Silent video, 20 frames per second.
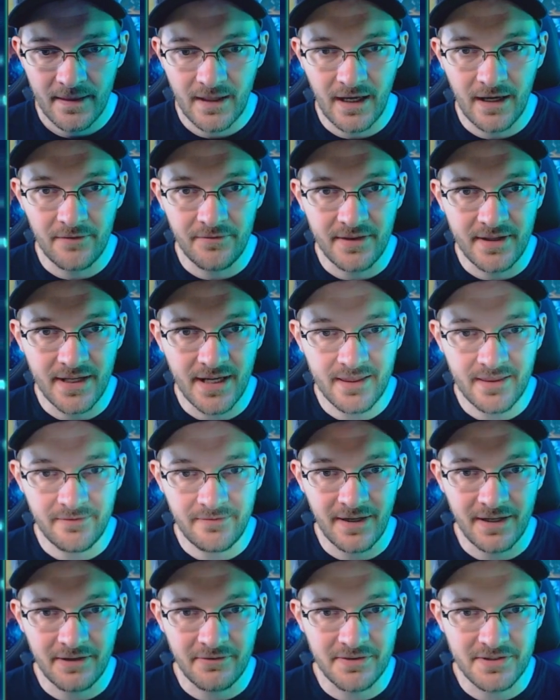of the death
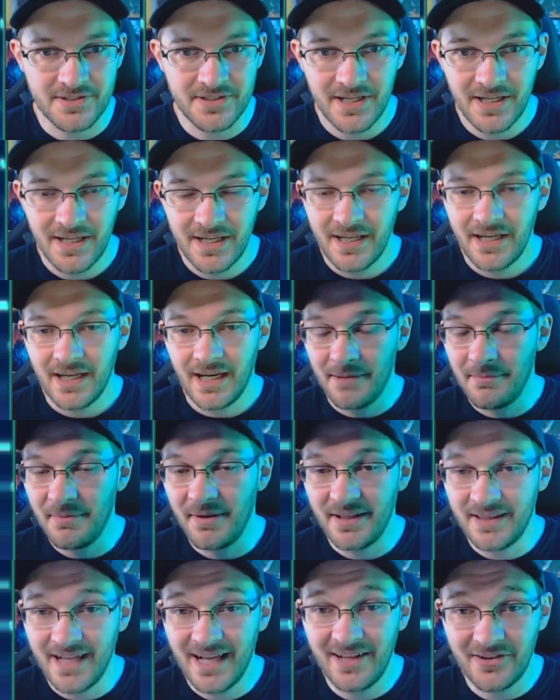effect, which I
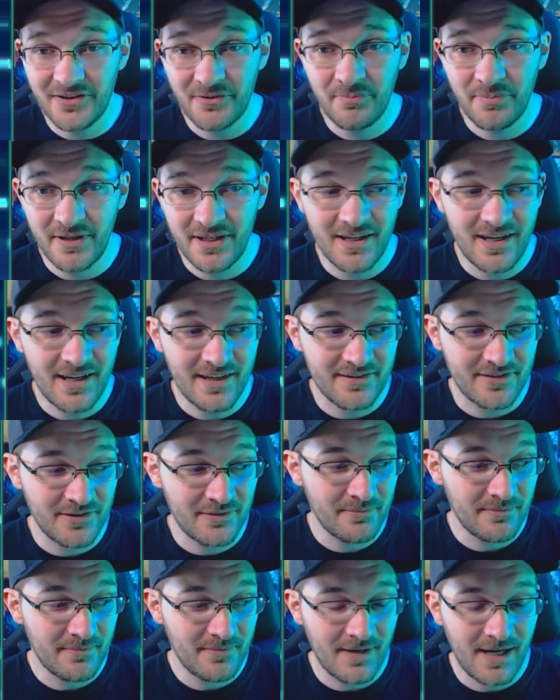mean, that looks pretty
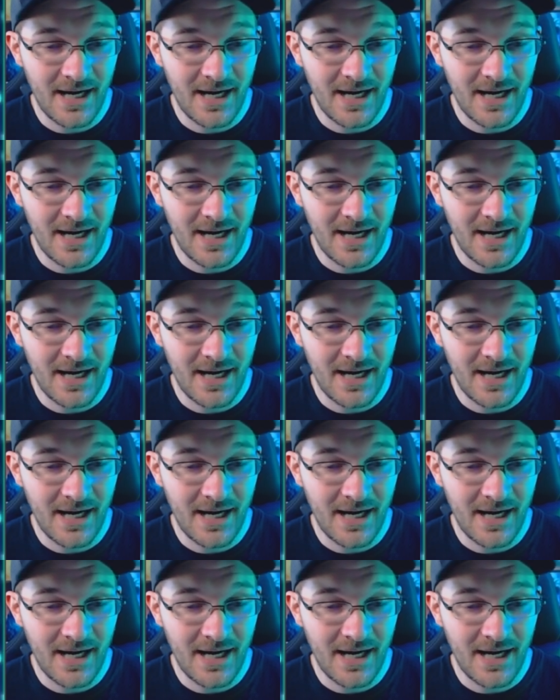awesome.